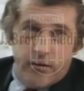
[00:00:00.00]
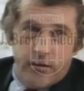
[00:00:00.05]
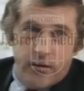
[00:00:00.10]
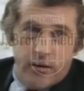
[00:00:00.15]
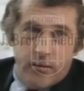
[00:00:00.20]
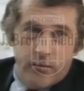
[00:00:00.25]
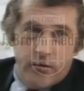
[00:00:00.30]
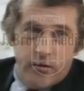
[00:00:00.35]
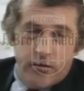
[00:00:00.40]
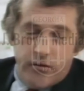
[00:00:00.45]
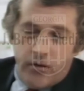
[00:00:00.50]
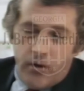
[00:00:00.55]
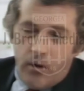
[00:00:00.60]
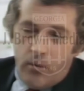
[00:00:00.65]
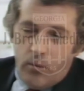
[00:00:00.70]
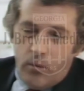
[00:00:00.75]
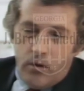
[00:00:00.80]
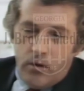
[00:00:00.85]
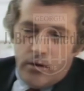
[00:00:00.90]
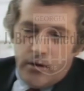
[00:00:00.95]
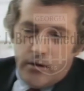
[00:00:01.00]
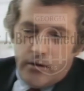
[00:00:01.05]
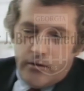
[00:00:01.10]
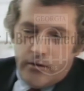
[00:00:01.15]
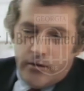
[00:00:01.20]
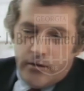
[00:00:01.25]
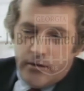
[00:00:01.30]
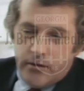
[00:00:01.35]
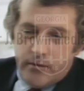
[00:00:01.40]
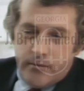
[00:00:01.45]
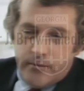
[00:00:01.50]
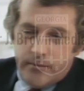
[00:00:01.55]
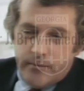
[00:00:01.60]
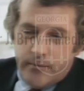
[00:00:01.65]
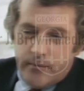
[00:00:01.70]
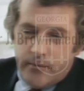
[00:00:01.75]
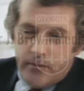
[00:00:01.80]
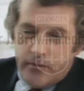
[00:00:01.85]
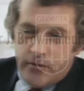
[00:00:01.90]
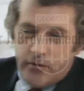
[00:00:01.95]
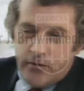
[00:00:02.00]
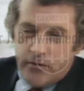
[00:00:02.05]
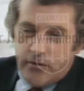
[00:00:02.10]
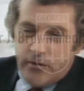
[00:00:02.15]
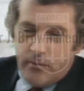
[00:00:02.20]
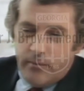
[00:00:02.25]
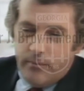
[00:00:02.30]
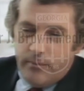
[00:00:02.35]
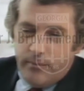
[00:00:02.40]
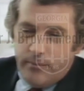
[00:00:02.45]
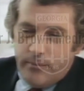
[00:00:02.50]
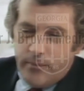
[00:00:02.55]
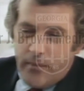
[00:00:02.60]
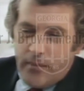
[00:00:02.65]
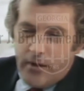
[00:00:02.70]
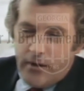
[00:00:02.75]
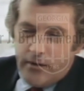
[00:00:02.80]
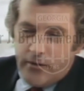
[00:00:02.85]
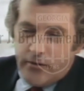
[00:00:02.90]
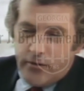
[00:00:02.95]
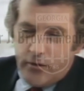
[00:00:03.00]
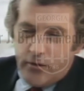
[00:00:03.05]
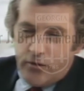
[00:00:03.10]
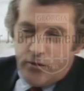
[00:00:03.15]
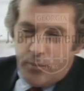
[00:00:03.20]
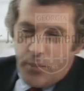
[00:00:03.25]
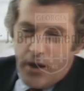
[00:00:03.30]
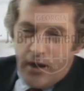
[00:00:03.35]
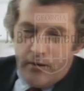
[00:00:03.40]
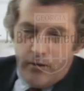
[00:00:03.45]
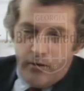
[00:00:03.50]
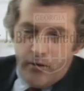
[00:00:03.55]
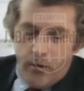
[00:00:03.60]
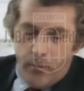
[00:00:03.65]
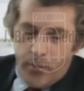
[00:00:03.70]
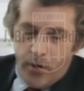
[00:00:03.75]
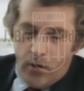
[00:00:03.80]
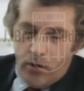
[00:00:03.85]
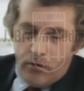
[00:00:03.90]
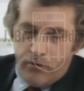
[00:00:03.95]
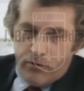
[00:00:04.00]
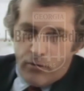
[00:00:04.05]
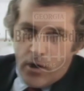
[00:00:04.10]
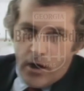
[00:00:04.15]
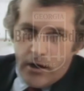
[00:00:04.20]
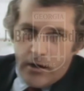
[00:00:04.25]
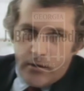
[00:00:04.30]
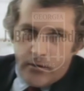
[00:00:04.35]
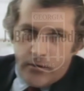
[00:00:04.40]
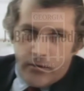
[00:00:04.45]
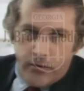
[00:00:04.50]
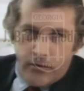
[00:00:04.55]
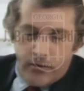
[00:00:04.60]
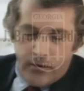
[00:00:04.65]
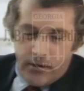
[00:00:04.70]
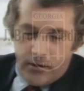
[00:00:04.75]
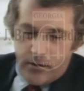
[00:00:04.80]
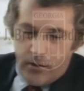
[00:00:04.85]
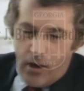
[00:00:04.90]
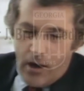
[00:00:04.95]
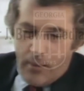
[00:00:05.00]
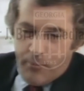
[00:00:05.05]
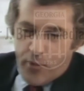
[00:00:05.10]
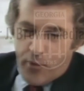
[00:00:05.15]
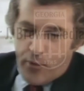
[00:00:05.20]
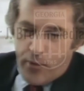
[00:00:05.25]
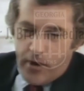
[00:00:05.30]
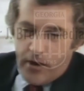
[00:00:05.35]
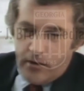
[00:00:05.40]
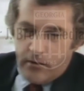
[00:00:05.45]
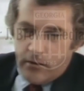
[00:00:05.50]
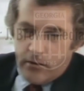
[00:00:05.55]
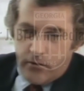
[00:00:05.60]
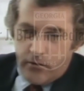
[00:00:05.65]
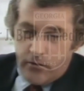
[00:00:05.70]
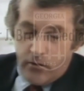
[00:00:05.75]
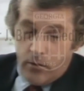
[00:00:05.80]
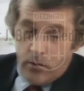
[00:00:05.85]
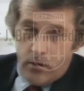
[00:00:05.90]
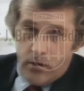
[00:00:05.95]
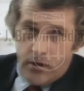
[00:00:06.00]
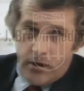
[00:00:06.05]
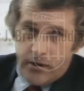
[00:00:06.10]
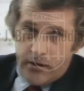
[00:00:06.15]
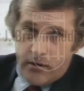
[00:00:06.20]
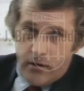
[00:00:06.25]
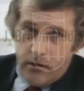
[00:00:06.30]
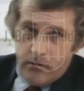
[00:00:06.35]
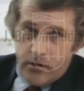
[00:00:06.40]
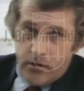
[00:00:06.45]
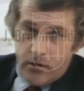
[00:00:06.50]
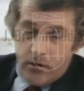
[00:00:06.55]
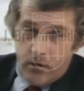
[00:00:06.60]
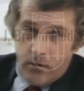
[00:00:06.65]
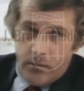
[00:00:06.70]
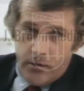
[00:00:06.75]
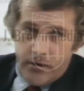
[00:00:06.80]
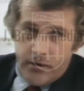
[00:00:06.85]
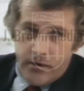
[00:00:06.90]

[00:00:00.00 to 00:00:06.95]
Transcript: I'm just not willing to suspend the Bill of Rights and operate in the sewer like David Coleman